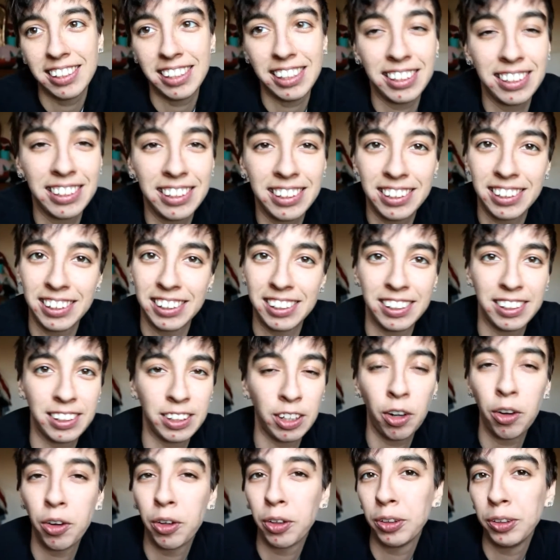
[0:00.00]
this is just a
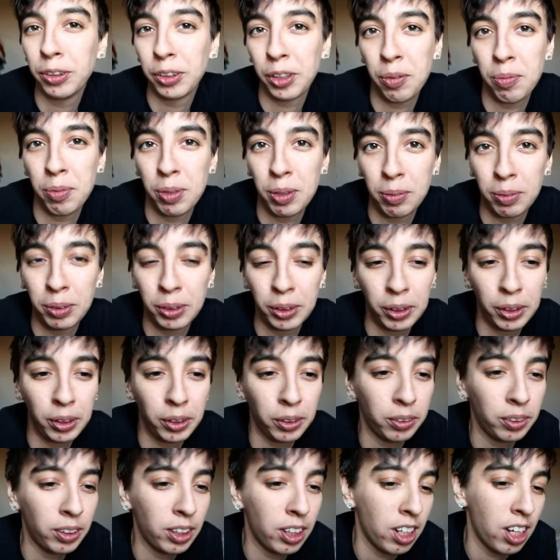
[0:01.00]
total dream come
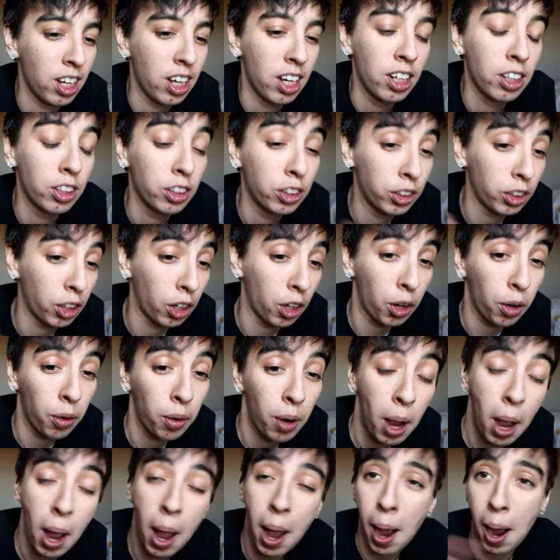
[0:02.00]
true.
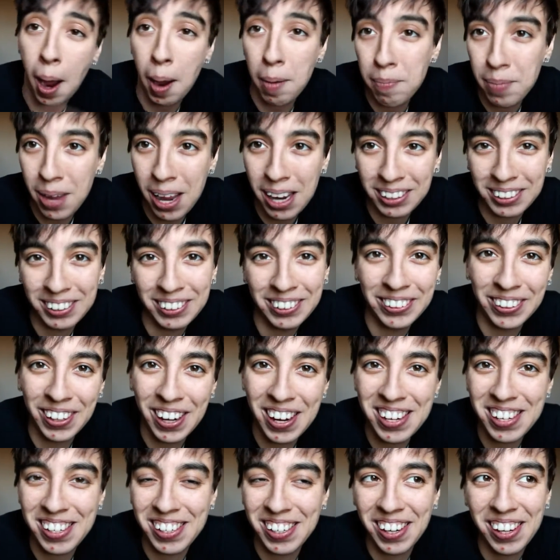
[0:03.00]
So I'm back to
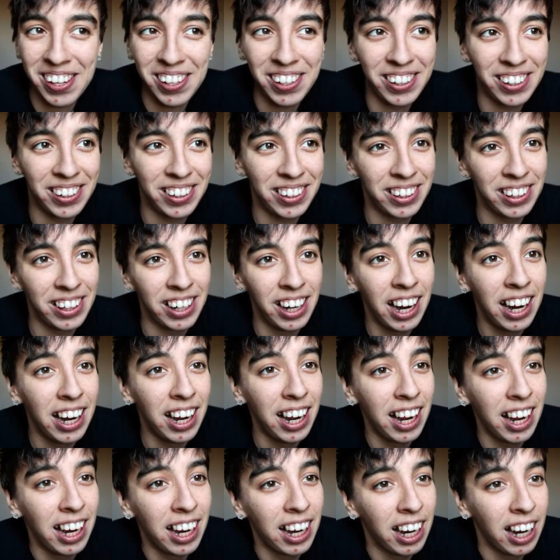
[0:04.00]
training hard.
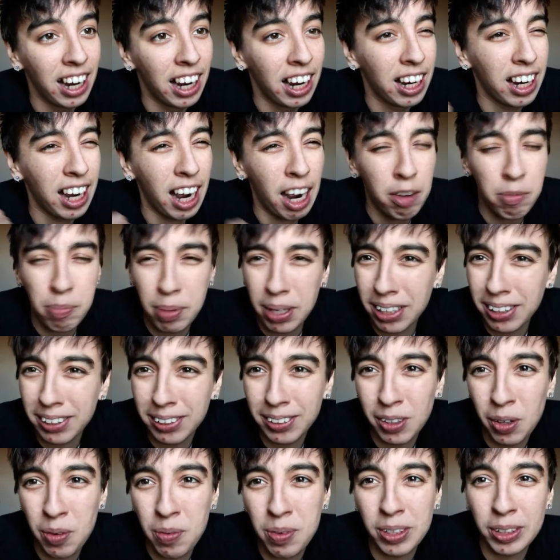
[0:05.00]
I've been in
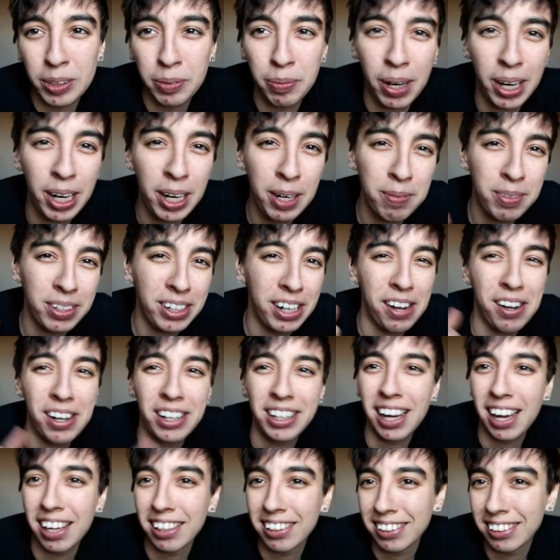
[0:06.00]
so much pain, but now
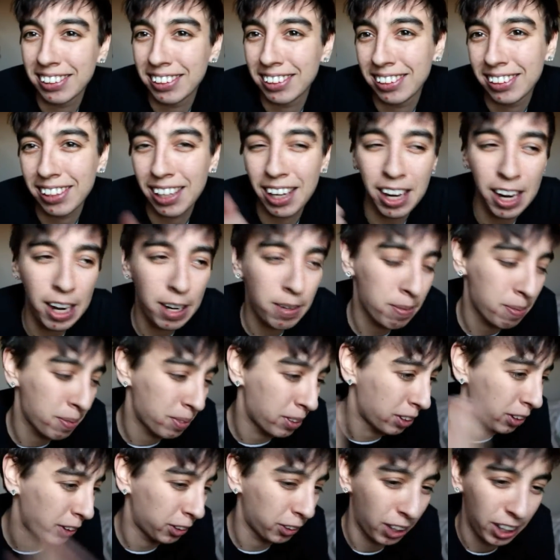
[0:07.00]
I got this job. I'm
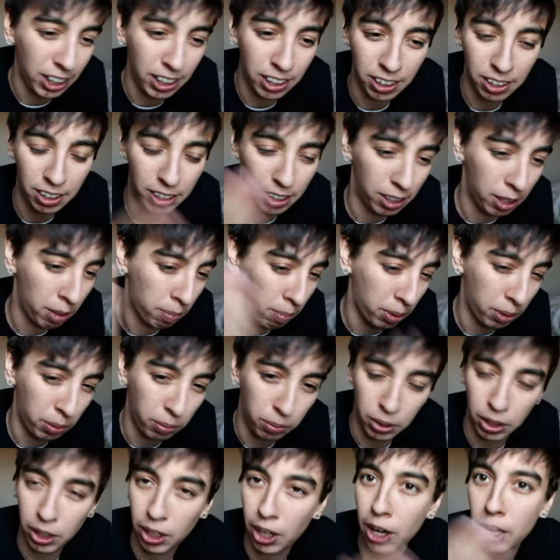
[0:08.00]
going to train hard. I'm going
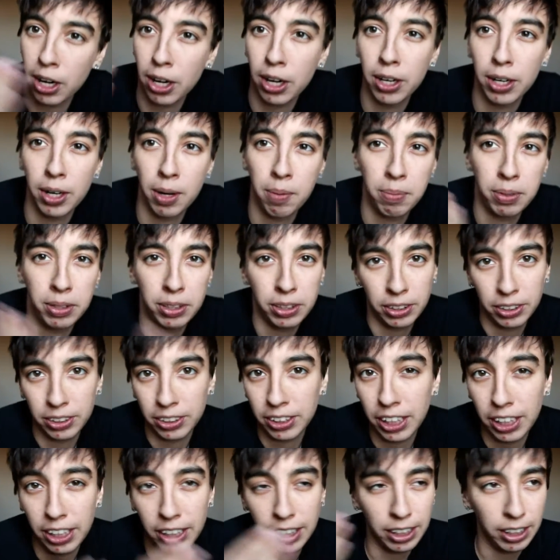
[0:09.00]
to work hard. I'm going to
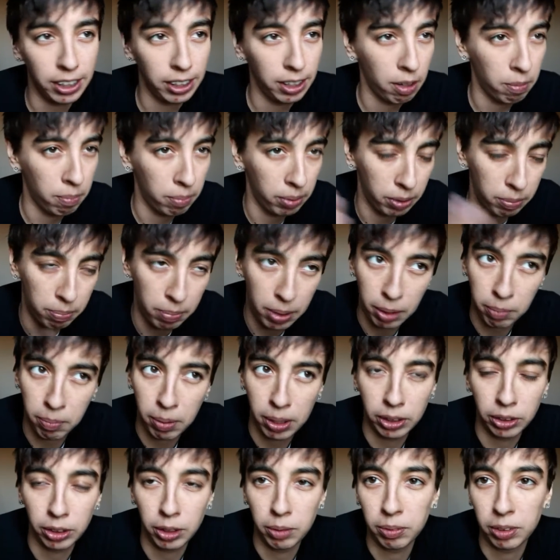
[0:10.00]
just get it. I'm going to make
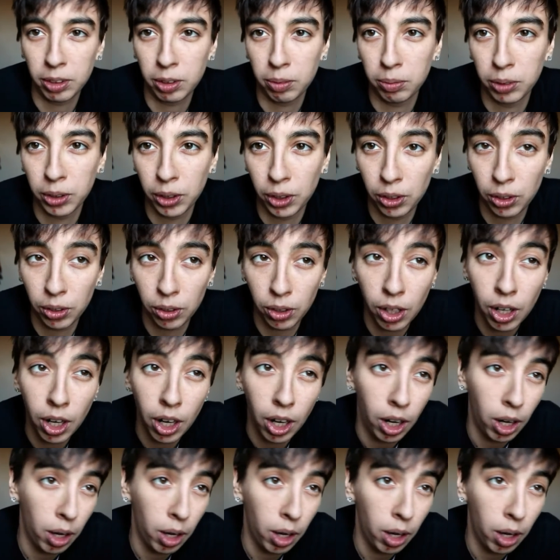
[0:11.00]
my dreams come true.